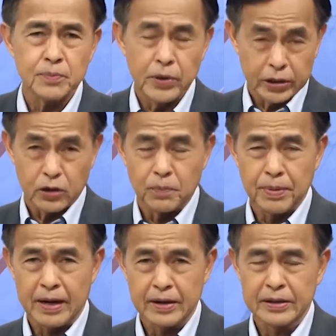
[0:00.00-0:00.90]
political
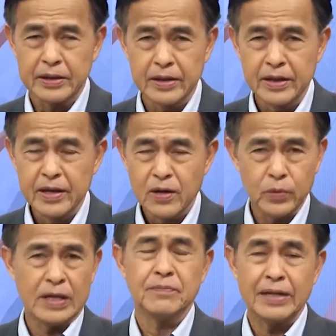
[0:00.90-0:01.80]
party
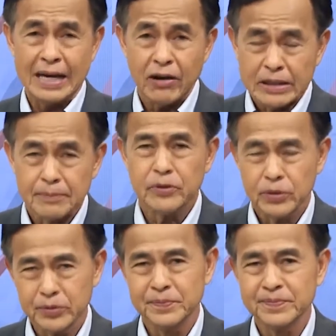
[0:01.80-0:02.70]
would have allowed him to.